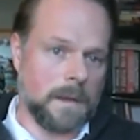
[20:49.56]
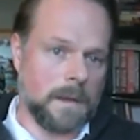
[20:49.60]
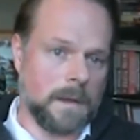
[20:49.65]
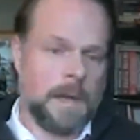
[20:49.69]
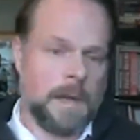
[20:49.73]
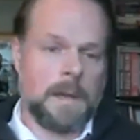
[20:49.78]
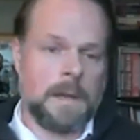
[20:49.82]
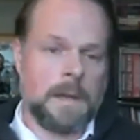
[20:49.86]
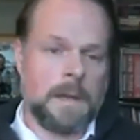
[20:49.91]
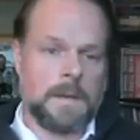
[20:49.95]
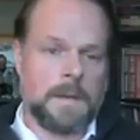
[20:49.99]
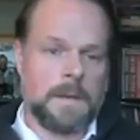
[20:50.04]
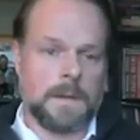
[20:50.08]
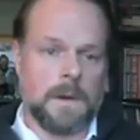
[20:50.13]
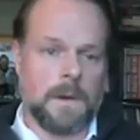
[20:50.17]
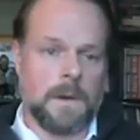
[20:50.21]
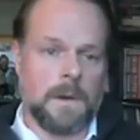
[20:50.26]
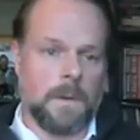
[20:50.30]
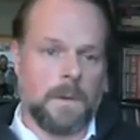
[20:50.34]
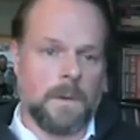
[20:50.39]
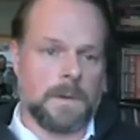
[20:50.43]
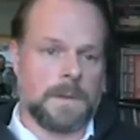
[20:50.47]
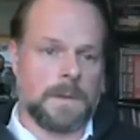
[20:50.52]

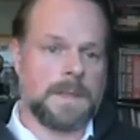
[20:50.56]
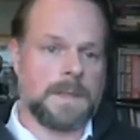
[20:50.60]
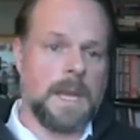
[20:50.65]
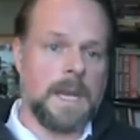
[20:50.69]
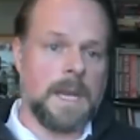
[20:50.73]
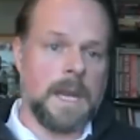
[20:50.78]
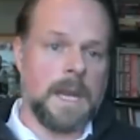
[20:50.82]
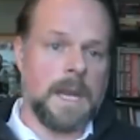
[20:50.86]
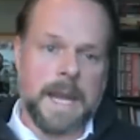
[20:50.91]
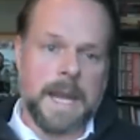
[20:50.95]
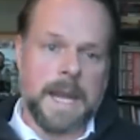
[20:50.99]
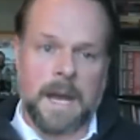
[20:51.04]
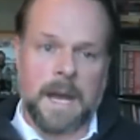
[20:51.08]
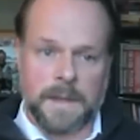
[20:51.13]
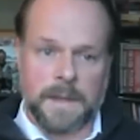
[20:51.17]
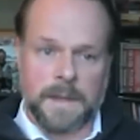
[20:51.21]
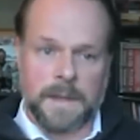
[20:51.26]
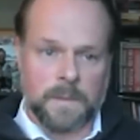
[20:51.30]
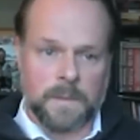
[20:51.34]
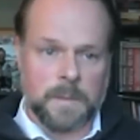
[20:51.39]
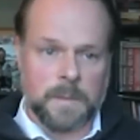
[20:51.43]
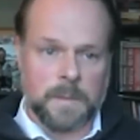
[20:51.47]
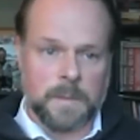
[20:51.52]
So seeing how this
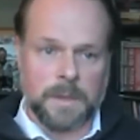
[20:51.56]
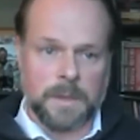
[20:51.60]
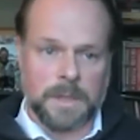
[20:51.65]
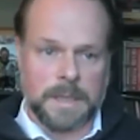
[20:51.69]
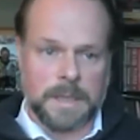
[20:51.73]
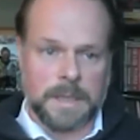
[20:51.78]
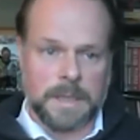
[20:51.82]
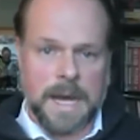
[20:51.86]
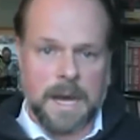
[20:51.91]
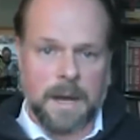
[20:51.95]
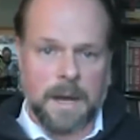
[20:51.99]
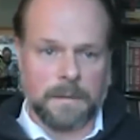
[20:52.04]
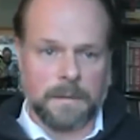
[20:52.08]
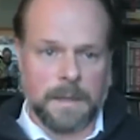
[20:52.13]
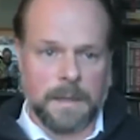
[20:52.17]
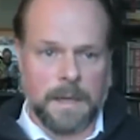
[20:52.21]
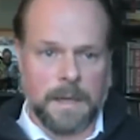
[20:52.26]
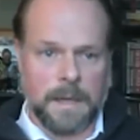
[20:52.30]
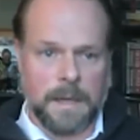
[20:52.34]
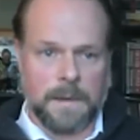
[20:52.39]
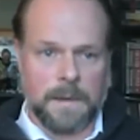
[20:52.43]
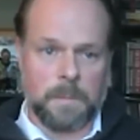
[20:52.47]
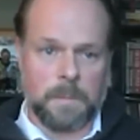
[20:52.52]
was pushed out, it
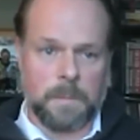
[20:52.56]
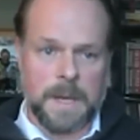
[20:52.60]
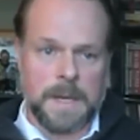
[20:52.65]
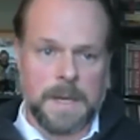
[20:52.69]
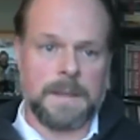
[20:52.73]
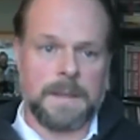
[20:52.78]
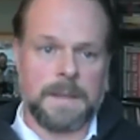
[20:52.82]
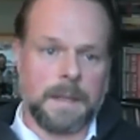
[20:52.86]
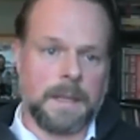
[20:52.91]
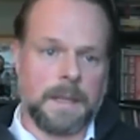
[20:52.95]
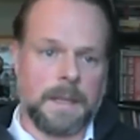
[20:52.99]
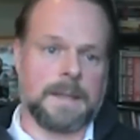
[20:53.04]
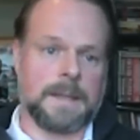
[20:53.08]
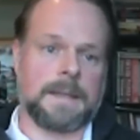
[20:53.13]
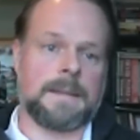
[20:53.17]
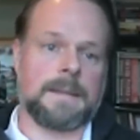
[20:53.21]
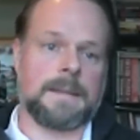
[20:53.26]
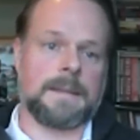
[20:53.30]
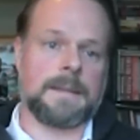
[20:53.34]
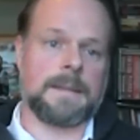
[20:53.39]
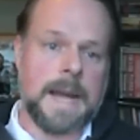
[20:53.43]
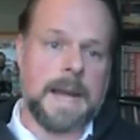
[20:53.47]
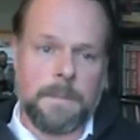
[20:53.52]
was basically a
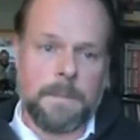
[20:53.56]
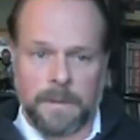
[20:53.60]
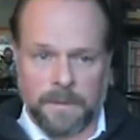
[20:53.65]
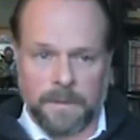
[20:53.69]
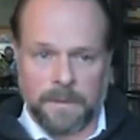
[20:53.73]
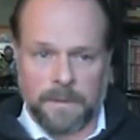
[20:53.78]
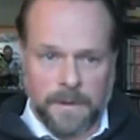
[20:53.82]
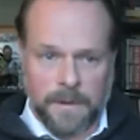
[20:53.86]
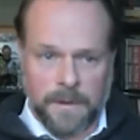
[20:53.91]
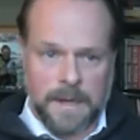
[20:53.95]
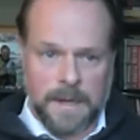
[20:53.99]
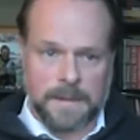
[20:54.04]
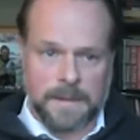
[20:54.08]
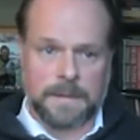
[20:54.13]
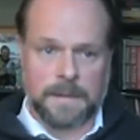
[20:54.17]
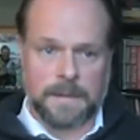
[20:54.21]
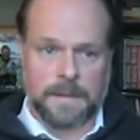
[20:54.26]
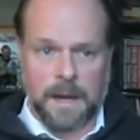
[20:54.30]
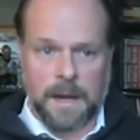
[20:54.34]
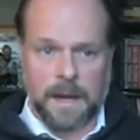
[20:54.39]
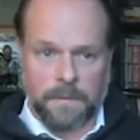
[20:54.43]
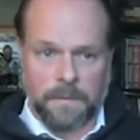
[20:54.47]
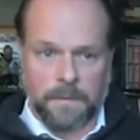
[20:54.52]
slap in the face to
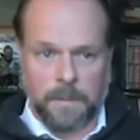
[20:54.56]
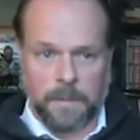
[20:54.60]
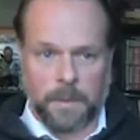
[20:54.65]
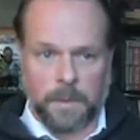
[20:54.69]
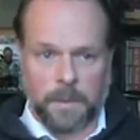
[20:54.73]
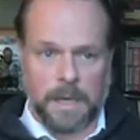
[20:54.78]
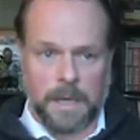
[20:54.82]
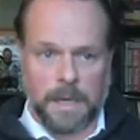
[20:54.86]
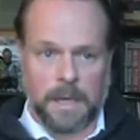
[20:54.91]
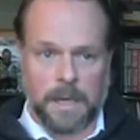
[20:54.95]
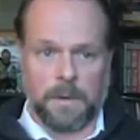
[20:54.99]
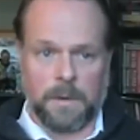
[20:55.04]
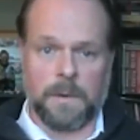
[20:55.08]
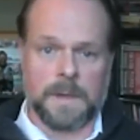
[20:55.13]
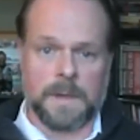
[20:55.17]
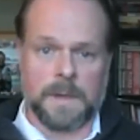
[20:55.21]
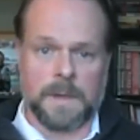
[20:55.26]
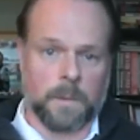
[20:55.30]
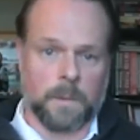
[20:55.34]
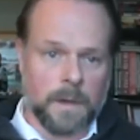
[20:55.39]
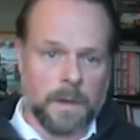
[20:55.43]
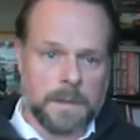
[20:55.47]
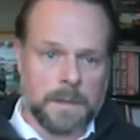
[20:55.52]
everybody who has
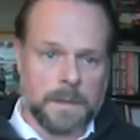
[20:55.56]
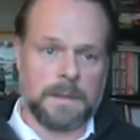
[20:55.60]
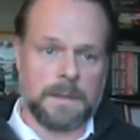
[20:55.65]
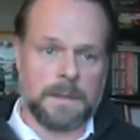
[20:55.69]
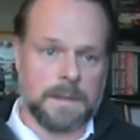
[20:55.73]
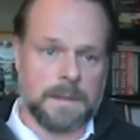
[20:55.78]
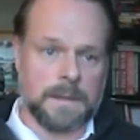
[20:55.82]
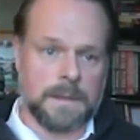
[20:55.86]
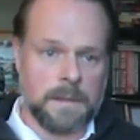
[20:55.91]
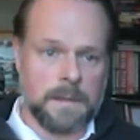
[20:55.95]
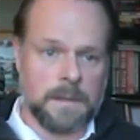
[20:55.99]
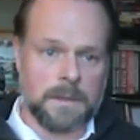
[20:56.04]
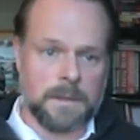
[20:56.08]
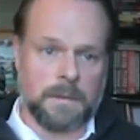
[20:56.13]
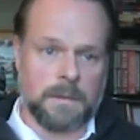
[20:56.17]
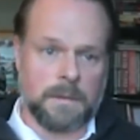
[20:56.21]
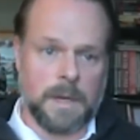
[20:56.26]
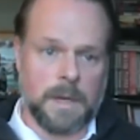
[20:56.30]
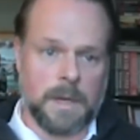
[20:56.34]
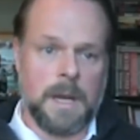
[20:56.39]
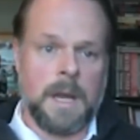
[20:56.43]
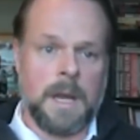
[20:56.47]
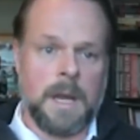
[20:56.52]
worked in this industry
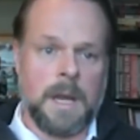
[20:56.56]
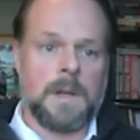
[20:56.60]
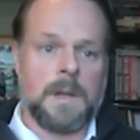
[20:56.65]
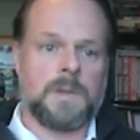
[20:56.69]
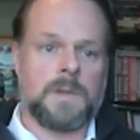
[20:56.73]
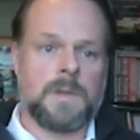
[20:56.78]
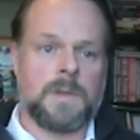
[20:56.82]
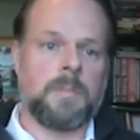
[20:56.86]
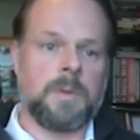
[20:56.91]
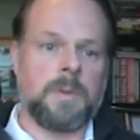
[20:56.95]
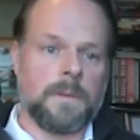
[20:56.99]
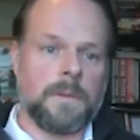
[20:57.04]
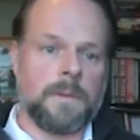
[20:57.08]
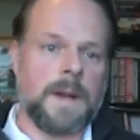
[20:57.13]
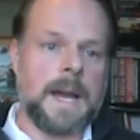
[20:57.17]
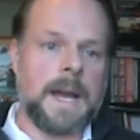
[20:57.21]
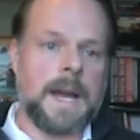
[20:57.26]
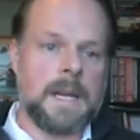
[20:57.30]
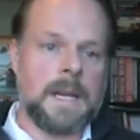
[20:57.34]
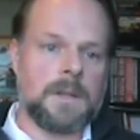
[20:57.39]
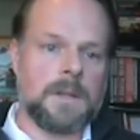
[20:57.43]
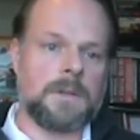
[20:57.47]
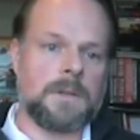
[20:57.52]
to
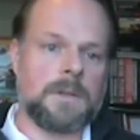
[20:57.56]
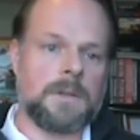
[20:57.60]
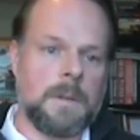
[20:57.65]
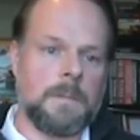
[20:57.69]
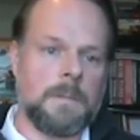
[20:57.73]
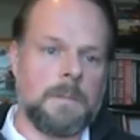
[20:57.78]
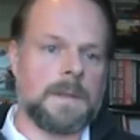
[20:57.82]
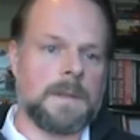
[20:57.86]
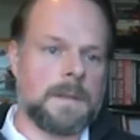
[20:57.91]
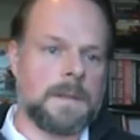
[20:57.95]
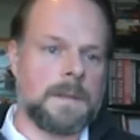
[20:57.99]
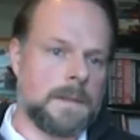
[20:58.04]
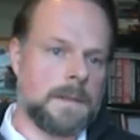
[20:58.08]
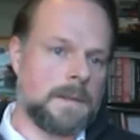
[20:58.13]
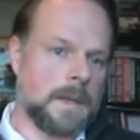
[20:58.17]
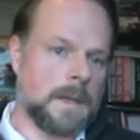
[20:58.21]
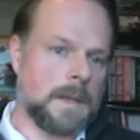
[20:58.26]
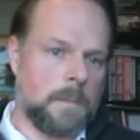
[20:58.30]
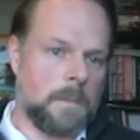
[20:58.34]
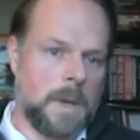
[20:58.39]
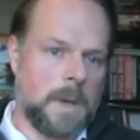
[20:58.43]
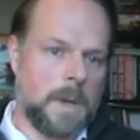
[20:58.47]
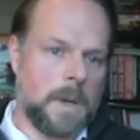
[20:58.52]
provide treatments to sick
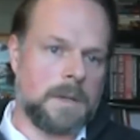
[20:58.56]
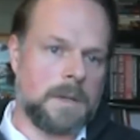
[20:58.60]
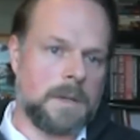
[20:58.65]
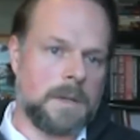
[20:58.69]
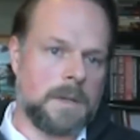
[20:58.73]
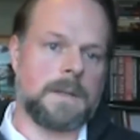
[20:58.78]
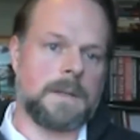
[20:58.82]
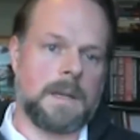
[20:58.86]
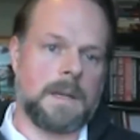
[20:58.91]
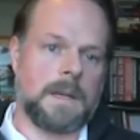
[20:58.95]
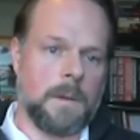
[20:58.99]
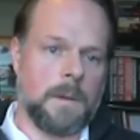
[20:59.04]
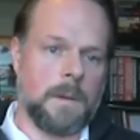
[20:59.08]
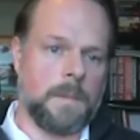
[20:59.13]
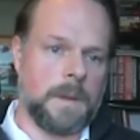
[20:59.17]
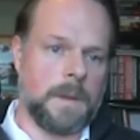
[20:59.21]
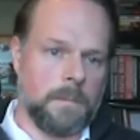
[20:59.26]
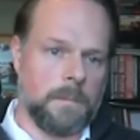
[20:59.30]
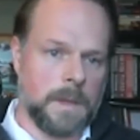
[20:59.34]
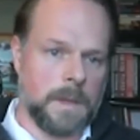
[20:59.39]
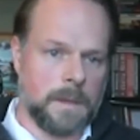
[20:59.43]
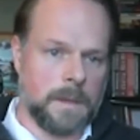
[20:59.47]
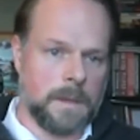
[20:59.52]
patients to help them
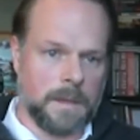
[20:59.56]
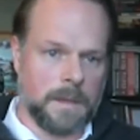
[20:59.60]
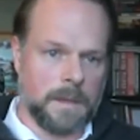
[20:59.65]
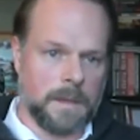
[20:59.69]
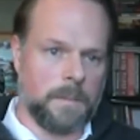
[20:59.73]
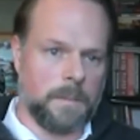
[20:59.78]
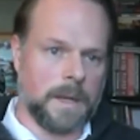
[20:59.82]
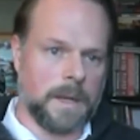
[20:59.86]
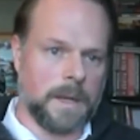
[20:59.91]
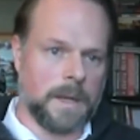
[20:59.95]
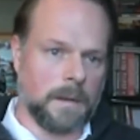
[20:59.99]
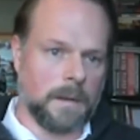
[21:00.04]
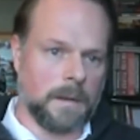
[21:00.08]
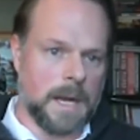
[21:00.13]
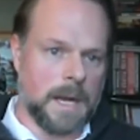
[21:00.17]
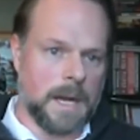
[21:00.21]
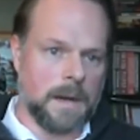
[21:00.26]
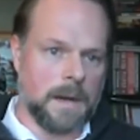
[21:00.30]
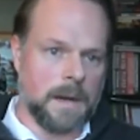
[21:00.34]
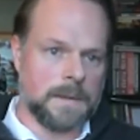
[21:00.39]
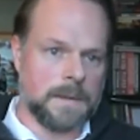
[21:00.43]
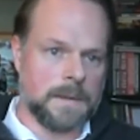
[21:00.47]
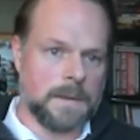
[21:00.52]
live better
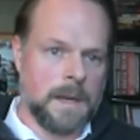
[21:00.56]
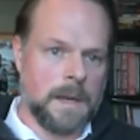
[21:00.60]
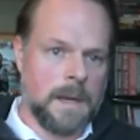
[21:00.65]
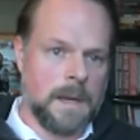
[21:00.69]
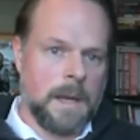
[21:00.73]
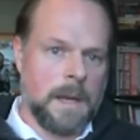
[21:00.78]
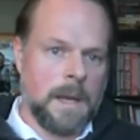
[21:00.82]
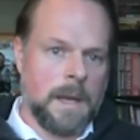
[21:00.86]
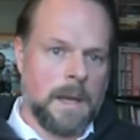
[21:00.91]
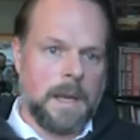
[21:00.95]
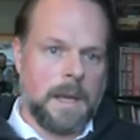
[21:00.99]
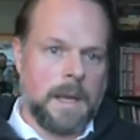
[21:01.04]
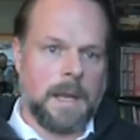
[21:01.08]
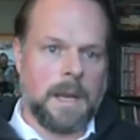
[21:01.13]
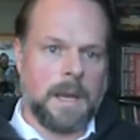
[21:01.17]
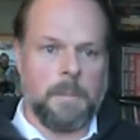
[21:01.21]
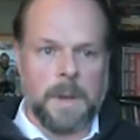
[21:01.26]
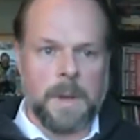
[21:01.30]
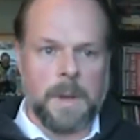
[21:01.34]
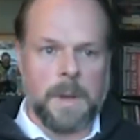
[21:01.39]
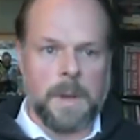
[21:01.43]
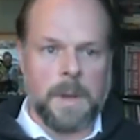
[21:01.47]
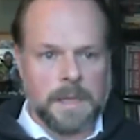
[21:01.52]
lives. And it
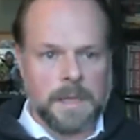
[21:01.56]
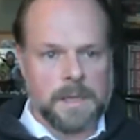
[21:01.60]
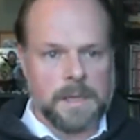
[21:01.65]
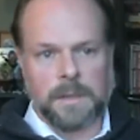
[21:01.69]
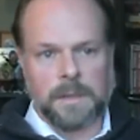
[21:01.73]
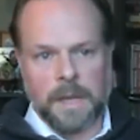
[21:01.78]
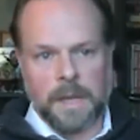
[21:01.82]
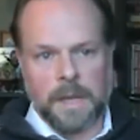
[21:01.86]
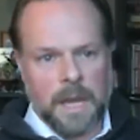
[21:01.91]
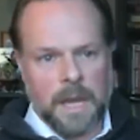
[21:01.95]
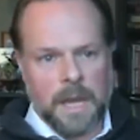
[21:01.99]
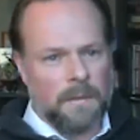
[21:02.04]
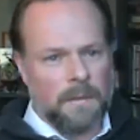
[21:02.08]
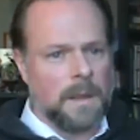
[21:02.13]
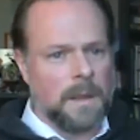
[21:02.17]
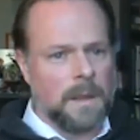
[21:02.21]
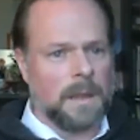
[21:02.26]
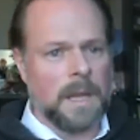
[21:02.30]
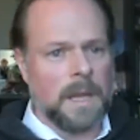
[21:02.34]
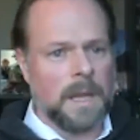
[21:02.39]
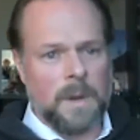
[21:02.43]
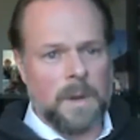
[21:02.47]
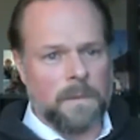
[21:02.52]
basically took
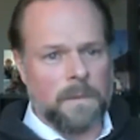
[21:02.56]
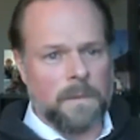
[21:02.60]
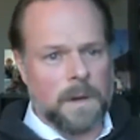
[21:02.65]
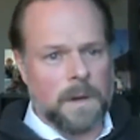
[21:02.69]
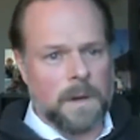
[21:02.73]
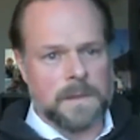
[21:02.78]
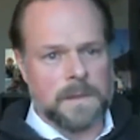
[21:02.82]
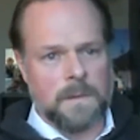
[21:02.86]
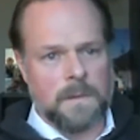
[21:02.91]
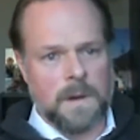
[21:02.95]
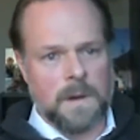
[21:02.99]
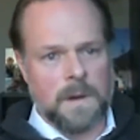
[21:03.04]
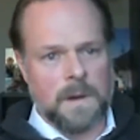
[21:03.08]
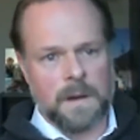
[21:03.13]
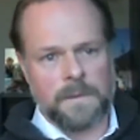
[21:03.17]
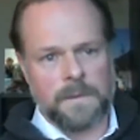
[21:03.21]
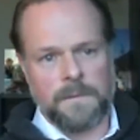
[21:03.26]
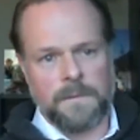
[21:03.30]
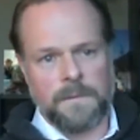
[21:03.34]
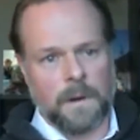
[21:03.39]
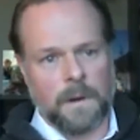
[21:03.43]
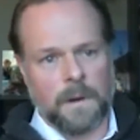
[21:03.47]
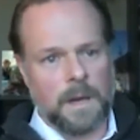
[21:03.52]
everything we've worked so hard
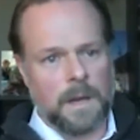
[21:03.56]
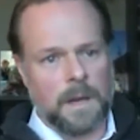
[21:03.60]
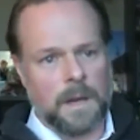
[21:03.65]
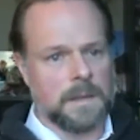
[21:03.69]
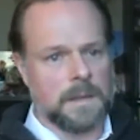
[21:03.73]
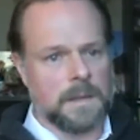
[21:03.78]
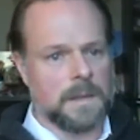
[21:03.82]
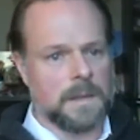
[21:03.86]
for and just